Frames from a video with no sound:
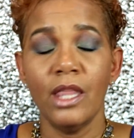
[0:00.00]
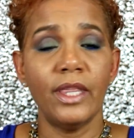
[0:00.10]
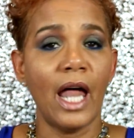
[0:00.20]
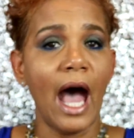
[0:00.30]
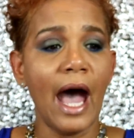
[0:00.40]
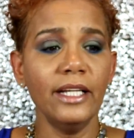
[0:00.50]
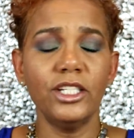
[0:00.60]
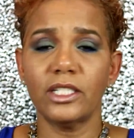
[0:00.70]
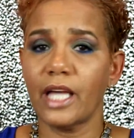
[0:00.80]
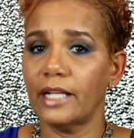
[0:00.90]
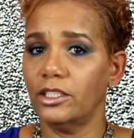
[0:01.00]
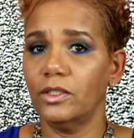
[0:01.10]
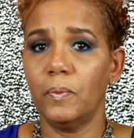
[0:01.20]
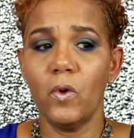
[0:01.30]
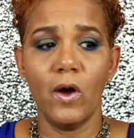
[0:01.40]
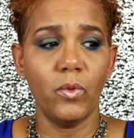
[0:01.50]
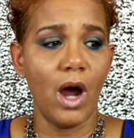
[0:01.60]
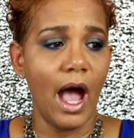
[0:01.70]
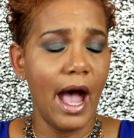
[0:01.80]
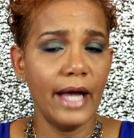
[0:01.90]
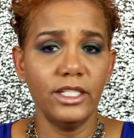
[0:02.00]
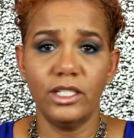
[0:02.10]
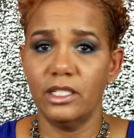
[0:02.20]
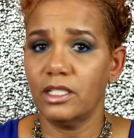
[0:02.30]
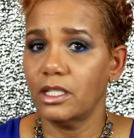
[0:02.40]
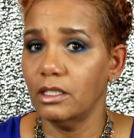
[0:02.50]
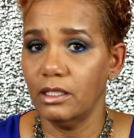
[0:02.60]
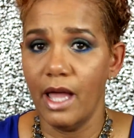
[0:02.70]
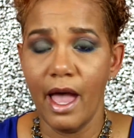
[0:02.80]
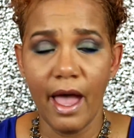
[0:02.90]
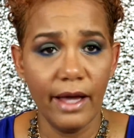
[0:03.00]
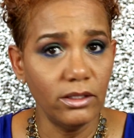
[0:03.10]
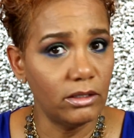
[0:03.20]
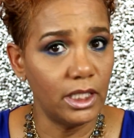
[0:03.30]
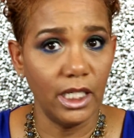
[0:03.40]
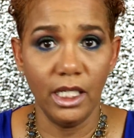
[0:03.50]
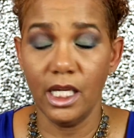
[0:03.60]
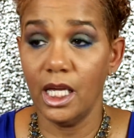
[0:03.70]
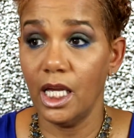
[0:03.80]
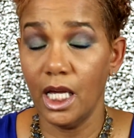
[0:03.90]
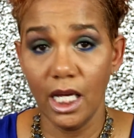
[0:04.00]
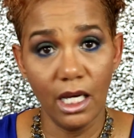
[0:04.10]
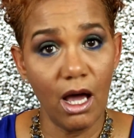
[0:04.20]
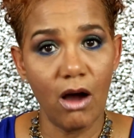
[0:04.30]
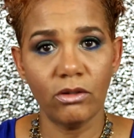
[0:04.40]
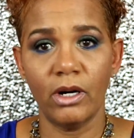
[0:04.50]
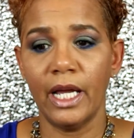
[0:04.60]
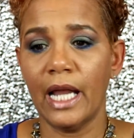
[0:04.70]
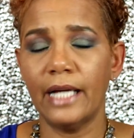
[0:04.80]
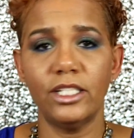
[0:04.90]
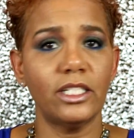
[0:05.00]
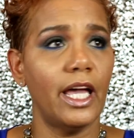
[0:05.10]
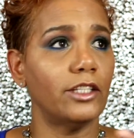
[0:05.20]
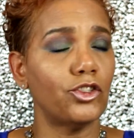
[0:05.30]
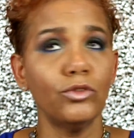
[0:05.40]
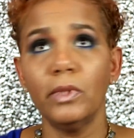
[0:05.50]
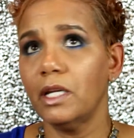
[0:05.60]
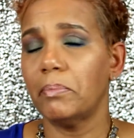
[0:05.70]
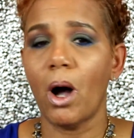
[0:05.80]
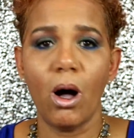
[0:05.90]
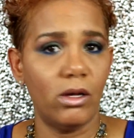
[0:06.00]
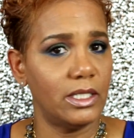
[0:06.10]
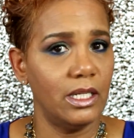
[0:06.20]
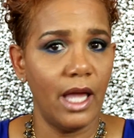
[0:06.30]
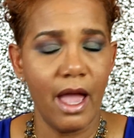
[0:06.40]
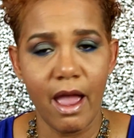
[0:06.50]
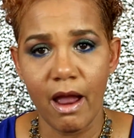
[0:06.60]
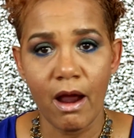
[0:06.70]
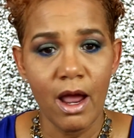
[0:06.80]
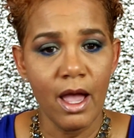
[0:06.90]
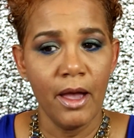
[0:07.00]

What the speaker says: that I just got to the point where I just couldn't handle it any longer, and I just had too many balls in the air.